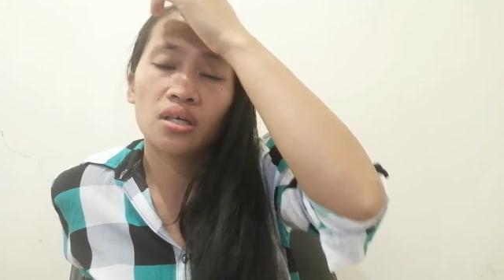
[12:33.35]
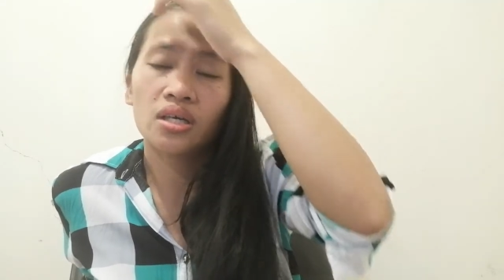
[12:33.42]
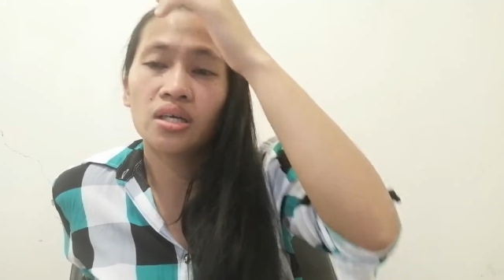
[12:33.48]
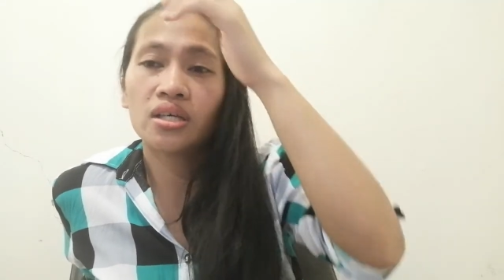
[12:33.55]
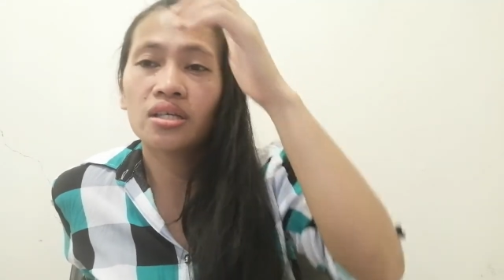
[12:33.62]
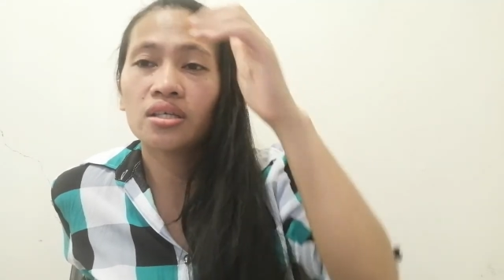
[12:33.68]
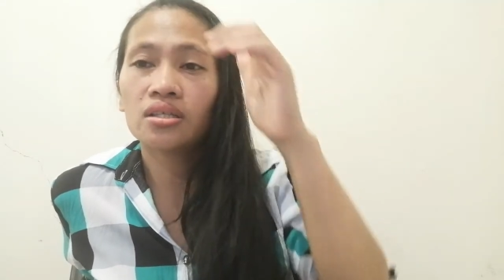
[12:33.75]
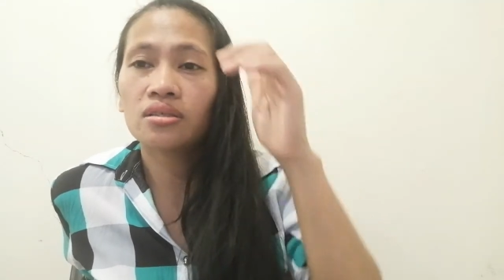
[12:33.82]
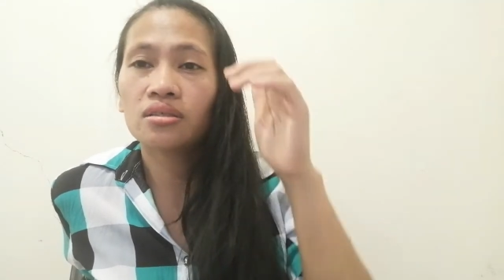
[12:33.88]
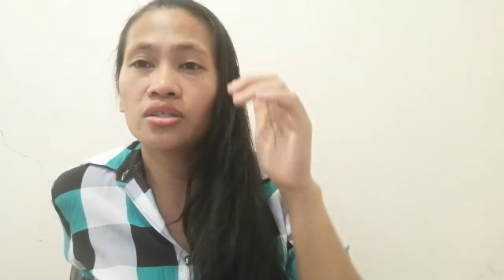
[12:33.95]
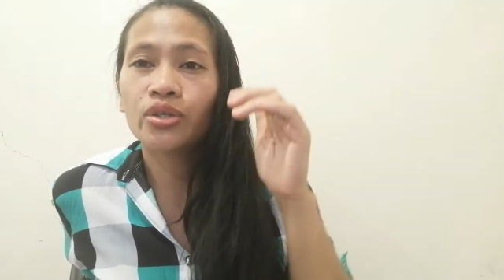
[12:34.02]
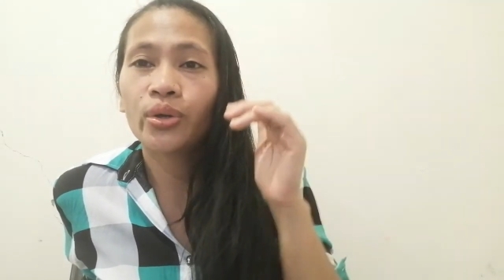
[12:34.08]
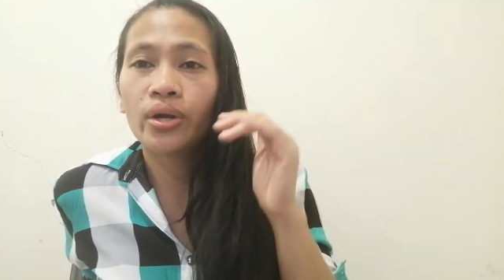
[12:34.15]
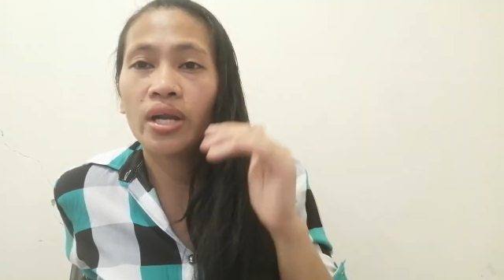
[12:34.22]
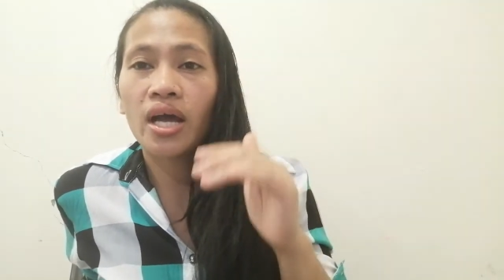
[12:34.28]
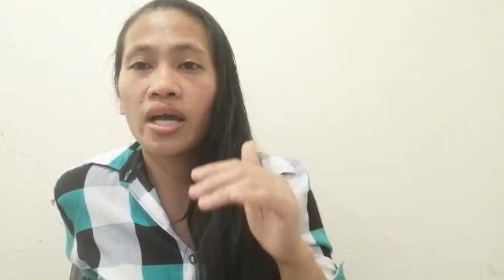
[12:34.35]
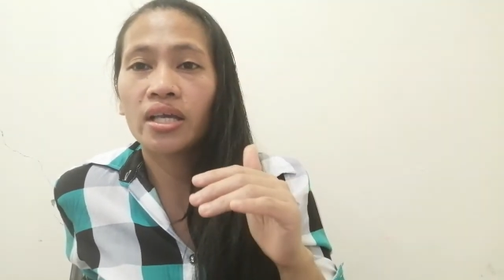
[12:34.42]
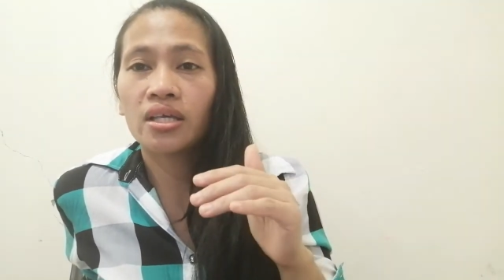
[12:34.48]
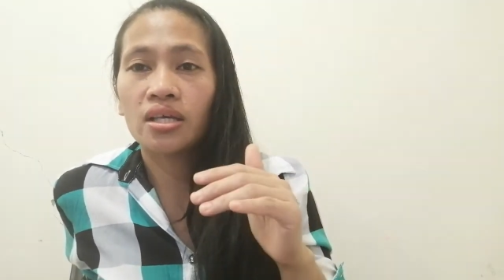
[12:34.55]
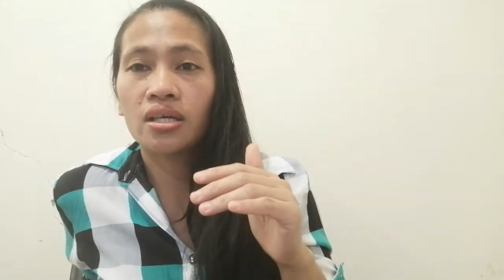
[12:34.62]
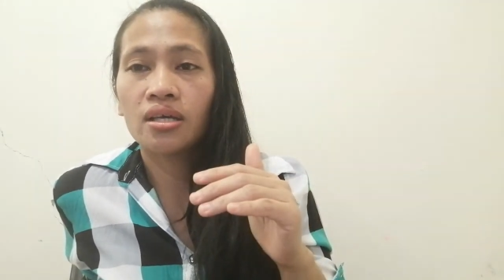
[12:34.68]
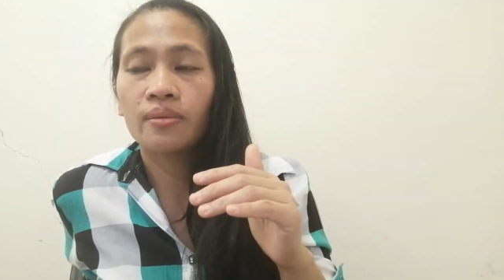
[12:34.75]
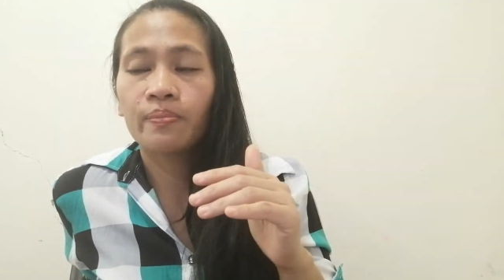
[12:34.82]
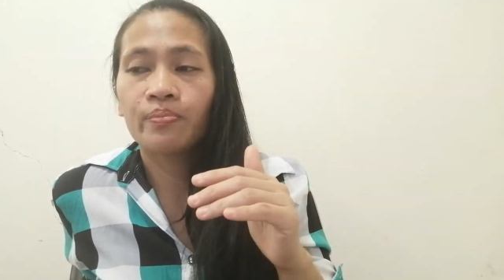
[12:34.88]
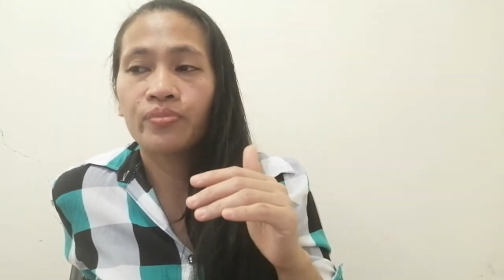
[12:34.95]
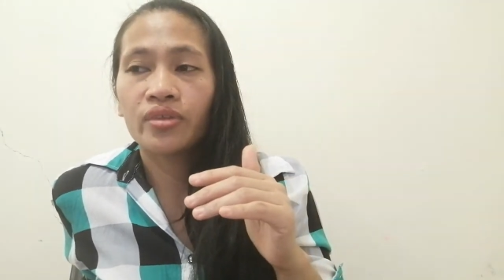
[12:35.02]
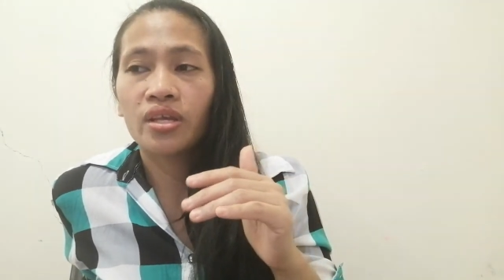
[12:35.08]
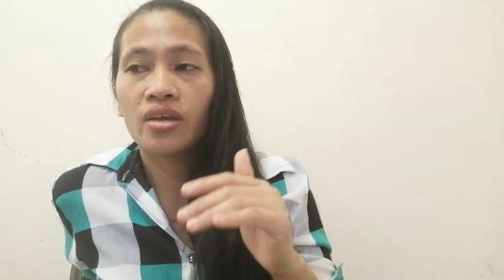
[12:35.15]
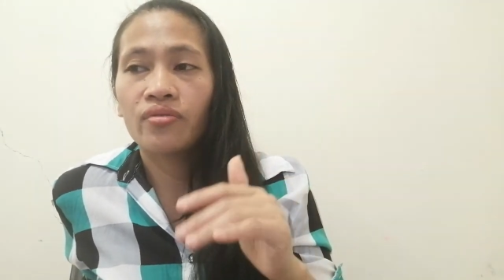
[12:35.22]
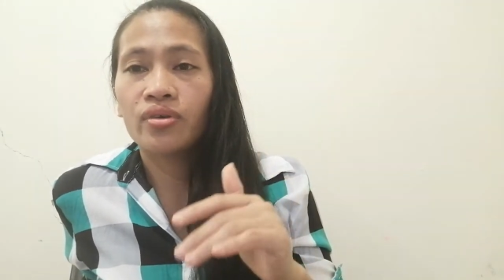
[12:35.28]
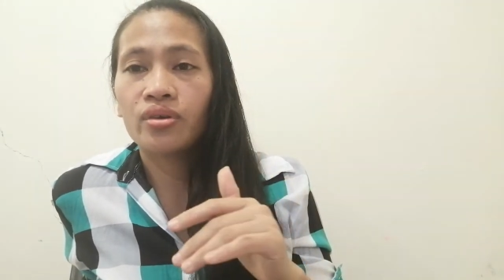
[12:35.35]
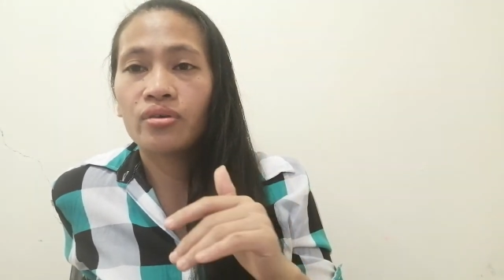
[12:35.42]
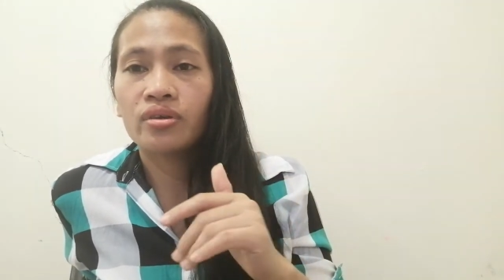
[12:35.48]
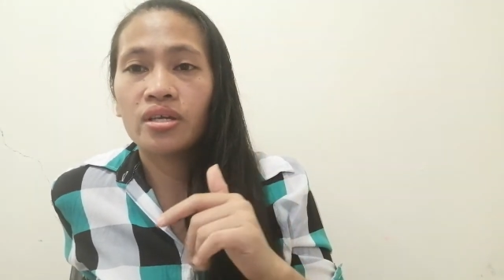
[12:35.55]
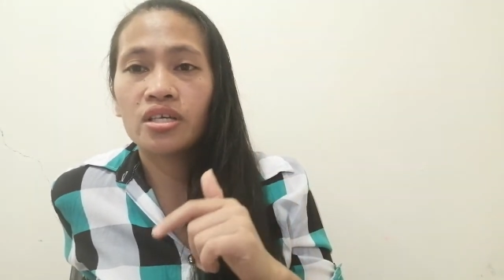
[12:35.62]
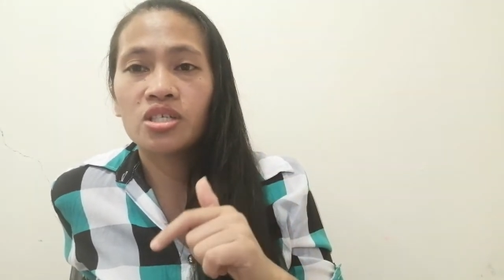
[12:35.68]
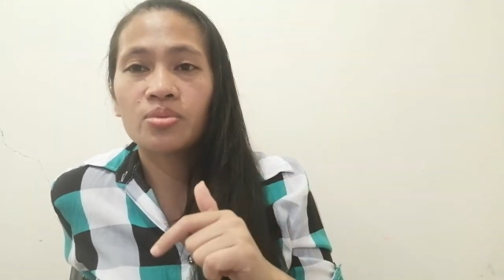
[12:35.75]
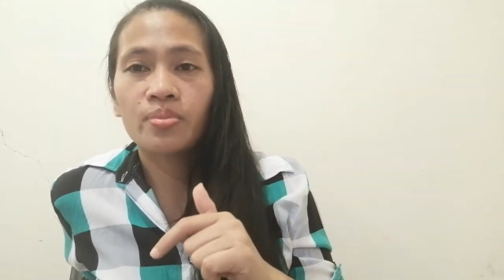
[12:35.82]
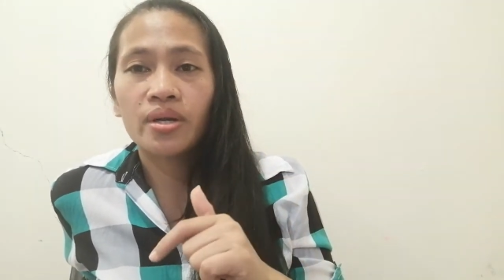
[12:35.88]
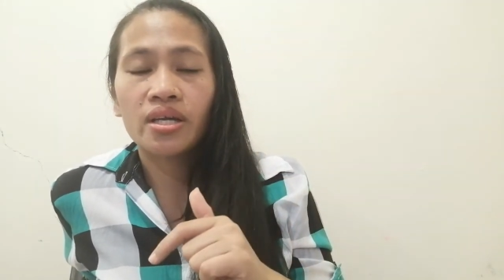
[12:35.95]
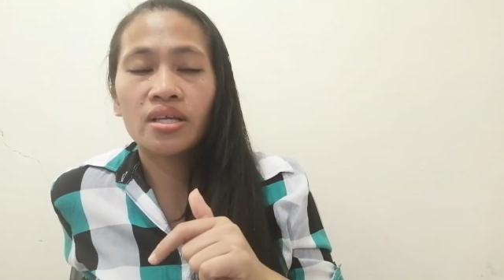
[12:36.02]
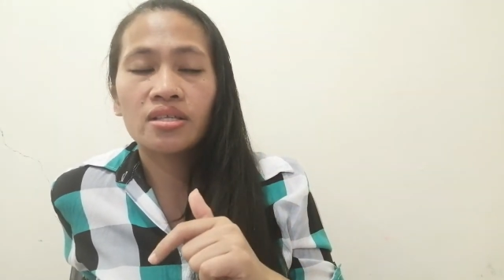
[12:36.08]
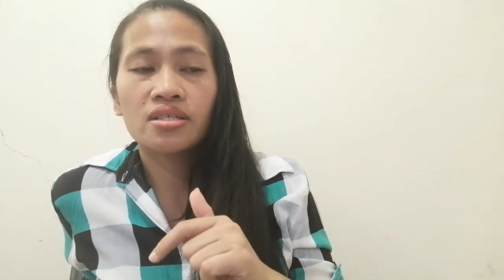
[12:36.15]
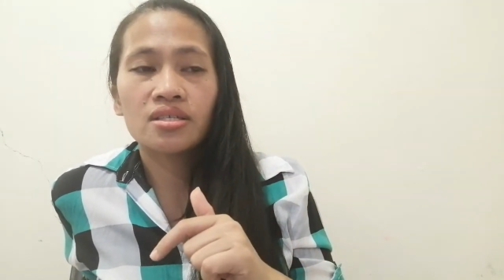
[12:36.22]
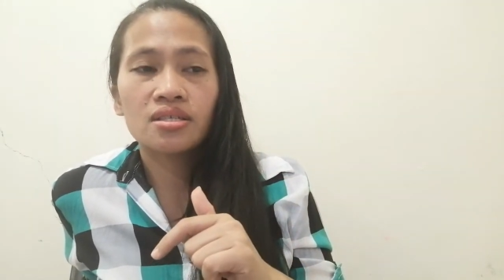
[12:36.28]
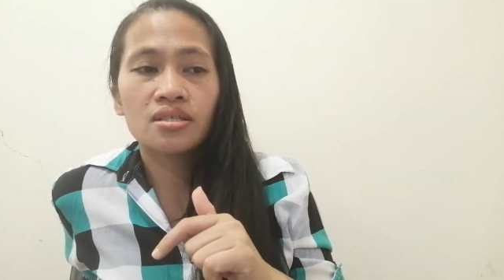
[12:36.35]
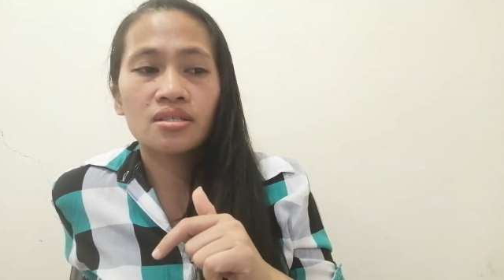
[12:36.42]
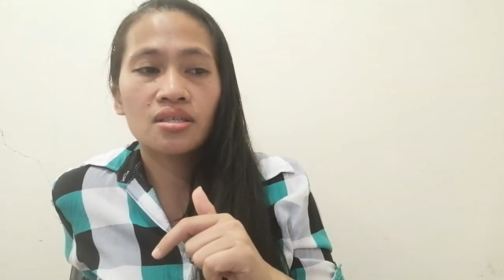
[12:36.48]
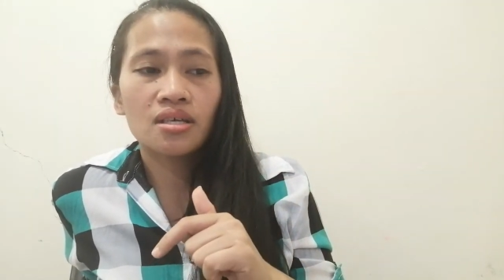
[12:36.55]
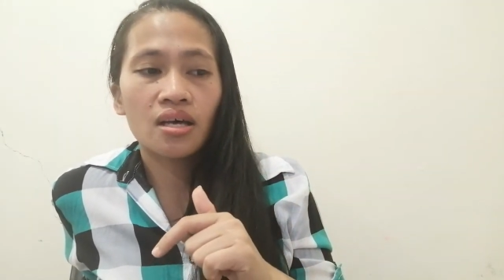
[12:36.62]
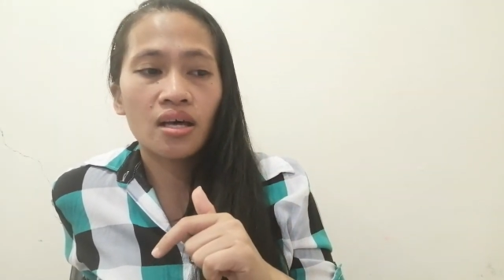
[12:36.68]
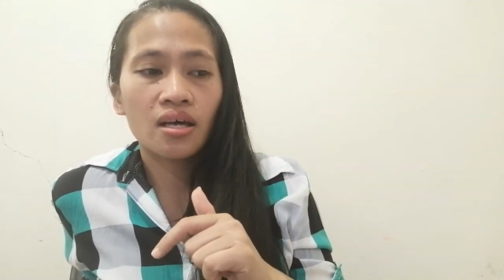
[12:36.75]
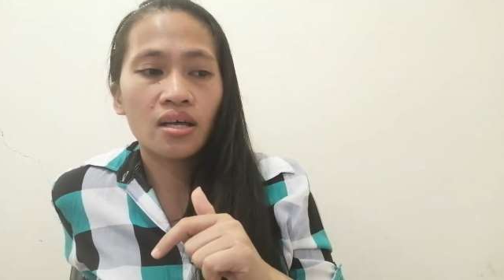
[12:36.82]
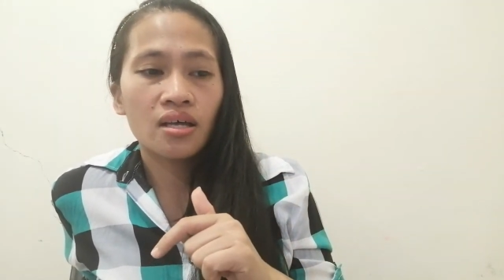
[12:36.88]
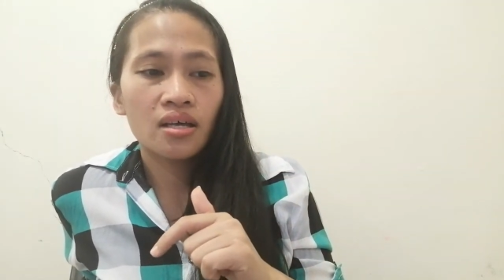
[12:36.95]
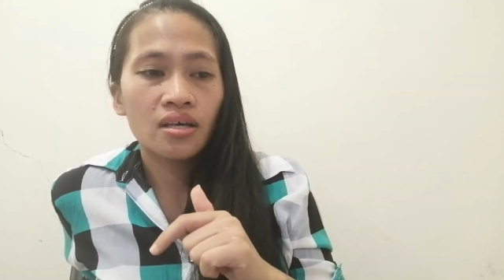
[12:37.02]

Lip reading: and you're lucky if you don't experience that